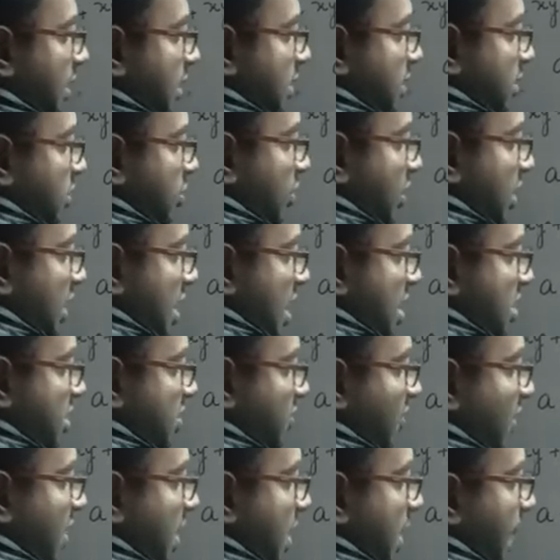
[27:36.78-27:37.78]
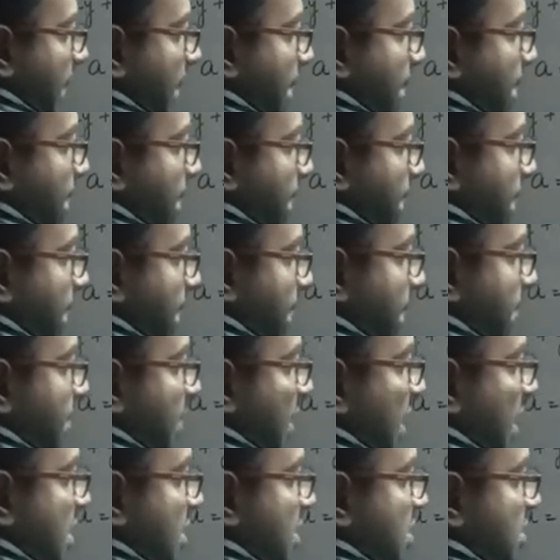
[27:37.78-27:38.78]
3xy
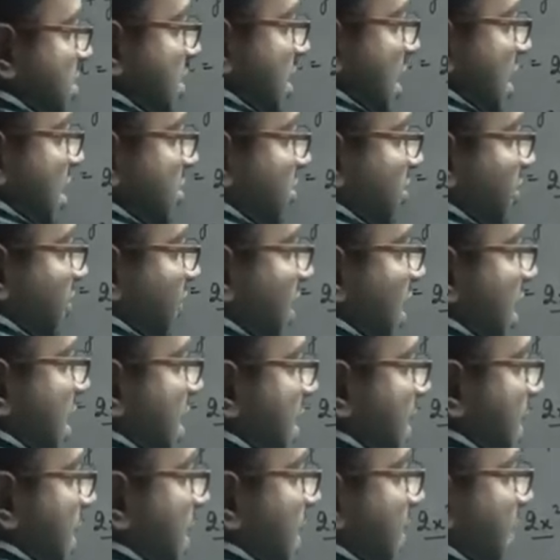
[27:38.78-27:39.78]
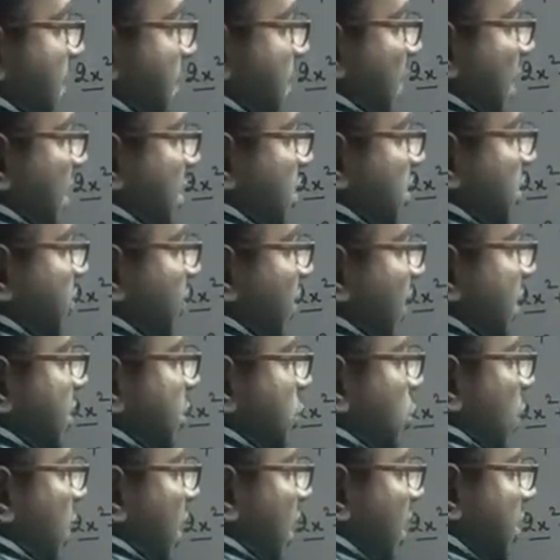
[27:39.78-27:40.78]
minus xy minus y
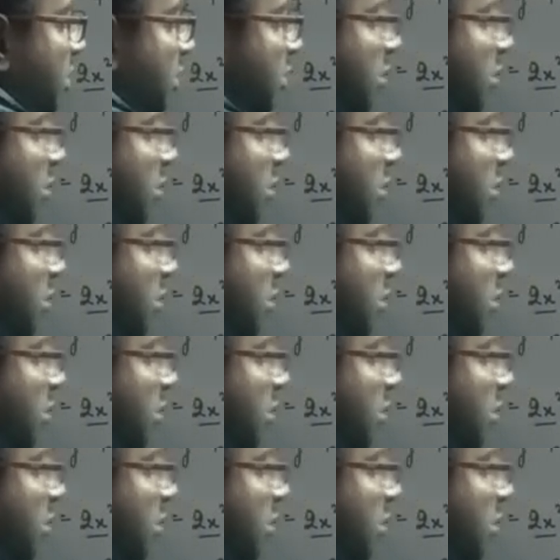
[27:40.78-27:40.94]
square as it